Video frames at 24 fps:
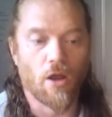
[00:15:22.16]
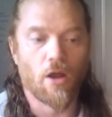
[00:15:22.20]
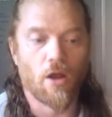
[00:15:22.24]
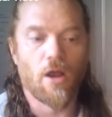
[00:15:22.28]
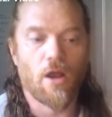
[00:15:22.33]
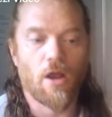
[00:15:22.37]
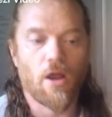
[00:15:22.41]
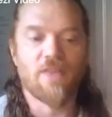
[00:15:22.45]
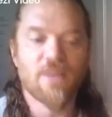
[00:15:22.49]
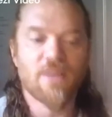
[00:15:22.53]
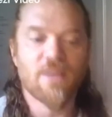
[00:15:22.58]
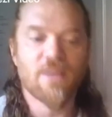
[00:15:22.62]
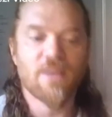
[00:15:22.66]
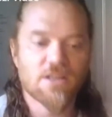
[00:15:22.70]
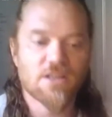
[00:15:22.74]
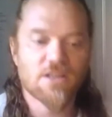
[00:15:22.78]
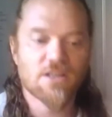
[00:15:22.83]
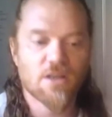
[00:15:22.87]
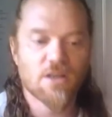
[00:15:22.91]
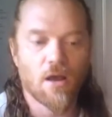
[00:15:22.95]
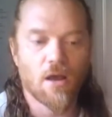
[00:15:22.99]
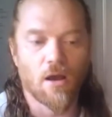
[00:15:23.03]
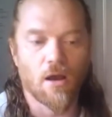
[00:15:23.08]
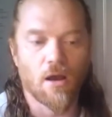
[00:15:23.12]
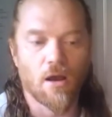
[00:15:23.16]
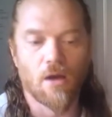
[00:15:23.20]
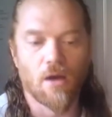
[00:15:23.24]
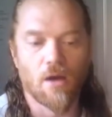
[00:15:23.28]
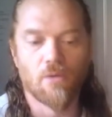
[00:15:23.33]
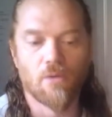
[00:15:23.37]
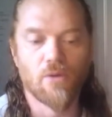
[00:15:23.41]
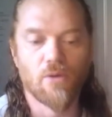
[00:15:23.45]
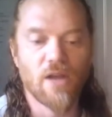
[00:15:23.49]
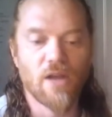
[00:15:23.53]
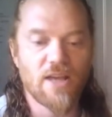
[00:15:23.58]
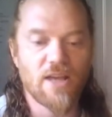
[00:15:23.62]
And this
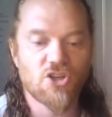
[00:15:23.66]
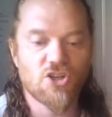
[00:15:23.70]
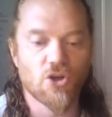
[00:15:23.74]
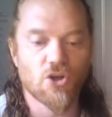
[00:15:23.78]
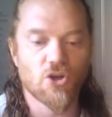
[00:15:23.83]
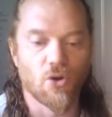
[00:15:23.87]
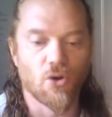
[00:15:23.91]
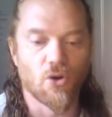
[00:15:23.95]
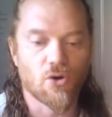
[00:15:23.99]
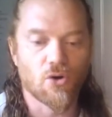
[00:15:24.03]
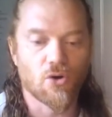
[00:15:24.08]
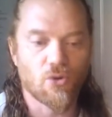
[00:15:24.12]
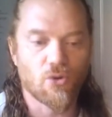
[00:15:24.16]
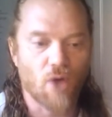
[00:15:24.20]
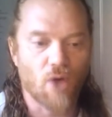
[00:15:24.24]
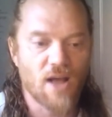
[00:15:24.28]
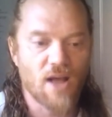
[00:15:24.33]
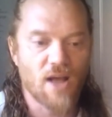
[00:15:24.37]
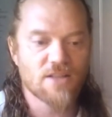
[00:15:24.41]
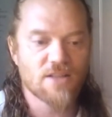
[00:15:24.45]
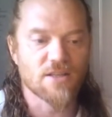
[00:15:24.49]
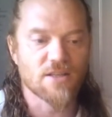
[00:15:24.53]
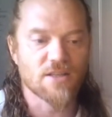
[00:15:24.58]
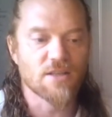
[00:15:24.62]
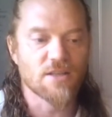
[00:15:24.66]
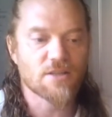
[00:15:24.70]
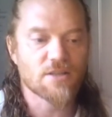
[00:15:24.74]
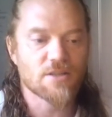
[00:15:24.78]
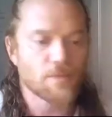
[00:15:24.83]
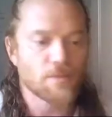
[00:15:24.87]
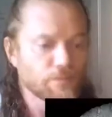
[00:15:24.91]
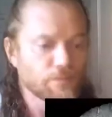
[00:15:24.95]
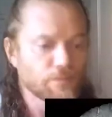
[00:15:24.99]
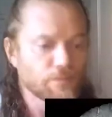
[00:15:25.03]
relational crisis